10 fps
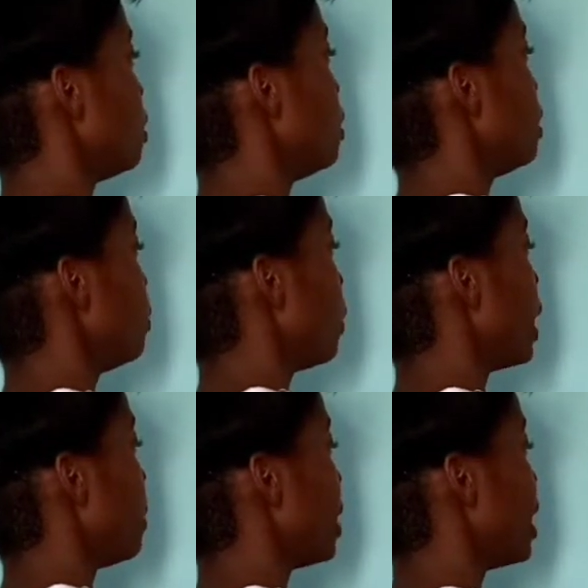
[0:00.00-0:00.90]
Dy
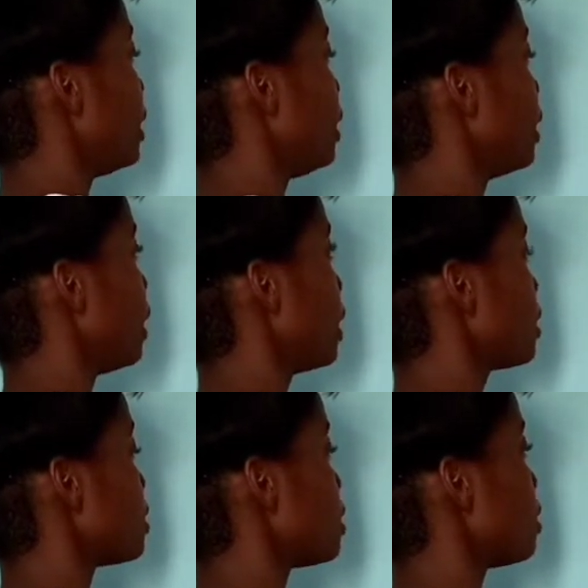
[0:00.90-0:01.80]
by
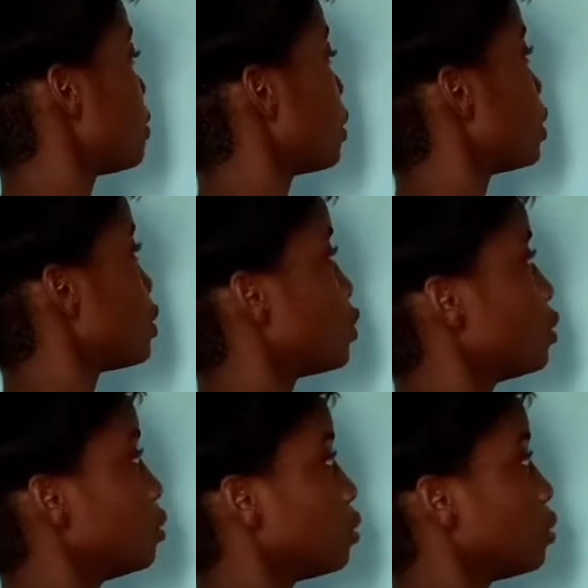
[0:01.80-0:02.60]
dx is equal to,